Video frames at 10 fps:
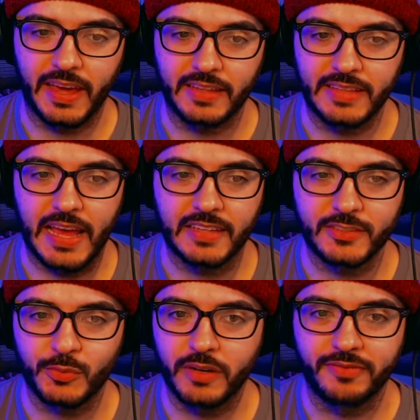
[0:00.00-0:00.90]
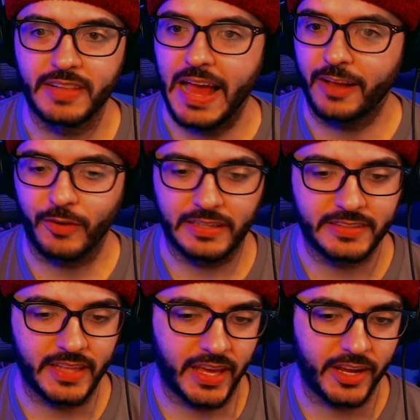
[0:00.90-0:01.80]
Yeah, that's a red flag right
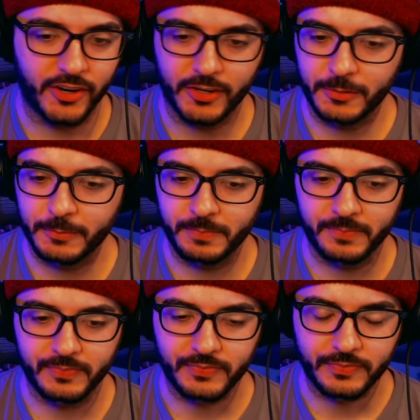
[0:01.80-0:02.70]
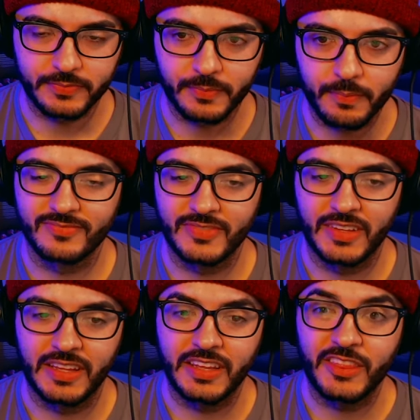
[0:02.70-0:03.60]
there. I'm your other
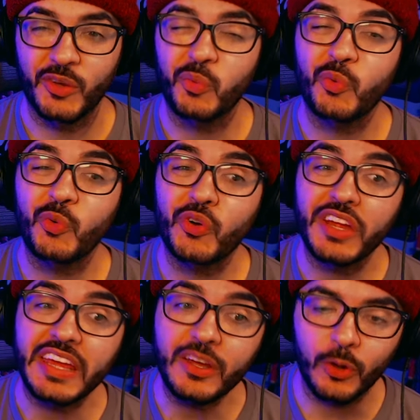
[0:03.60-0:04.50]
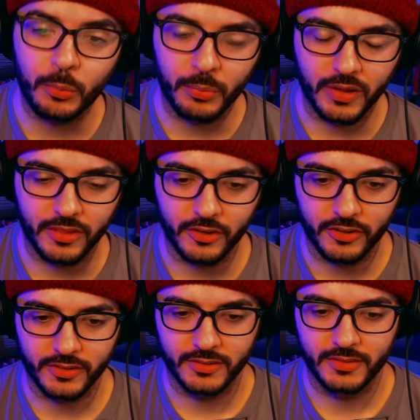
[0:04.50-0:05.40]
mother. The real
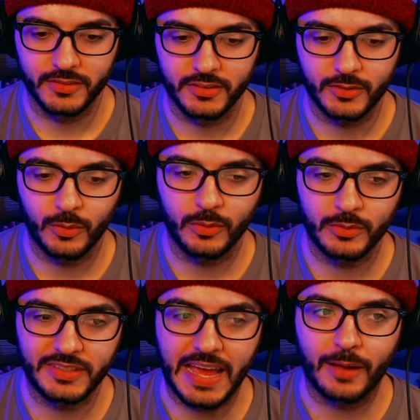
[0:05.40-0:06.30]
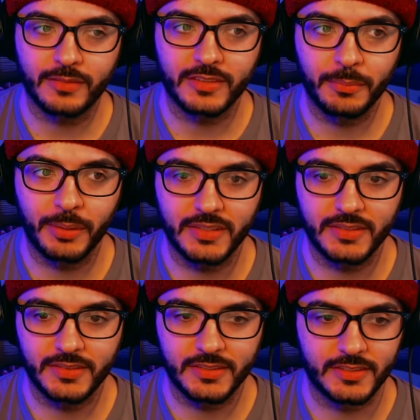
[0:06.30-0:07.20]
mother. Oh, Without the
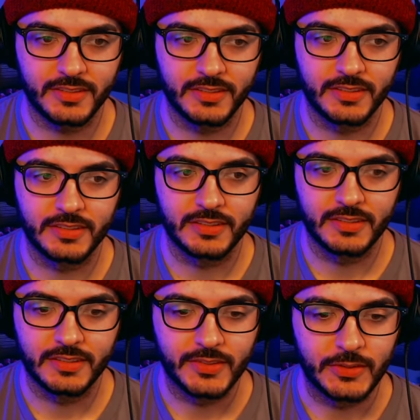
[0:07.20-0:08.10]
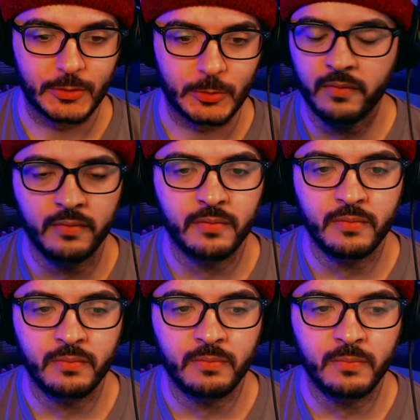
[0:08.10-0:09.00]
buttons. Hmm, I think I should get
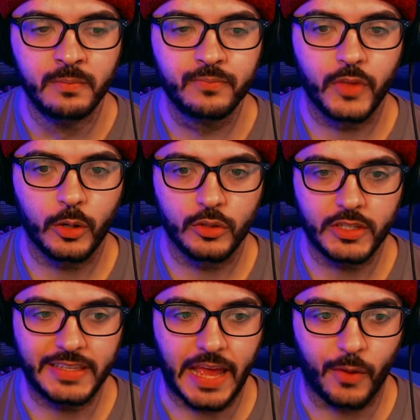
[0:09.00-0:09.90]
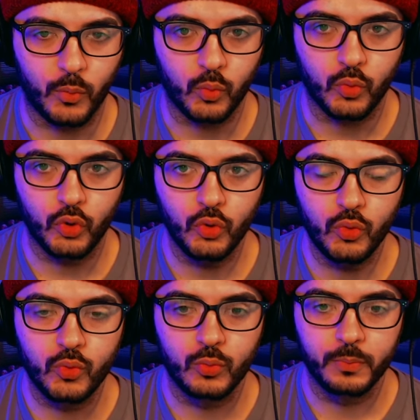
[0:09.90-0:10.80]
Oh look at that
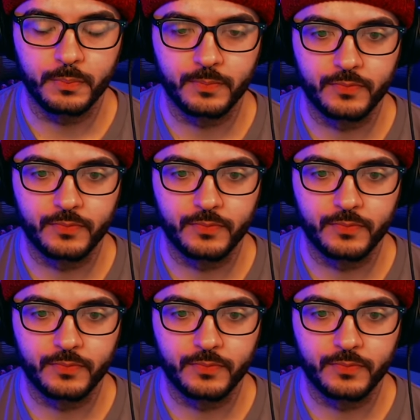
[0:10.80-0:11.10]
room.